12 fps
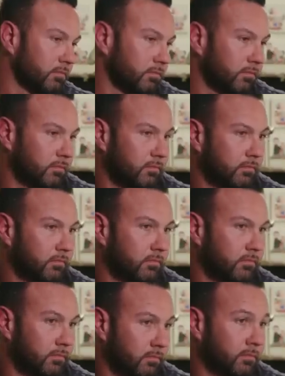
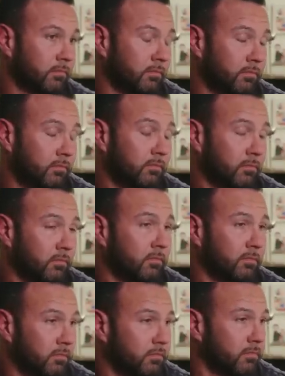
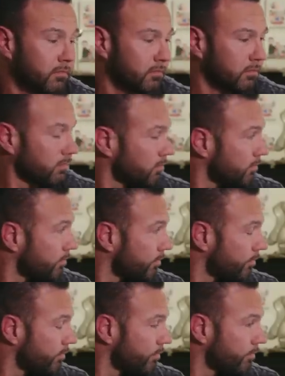
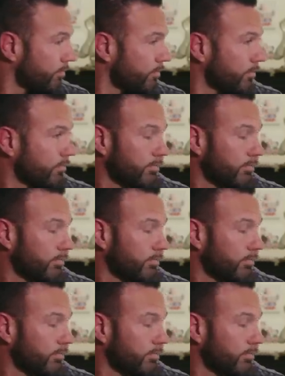No words are spoken by the person on screen.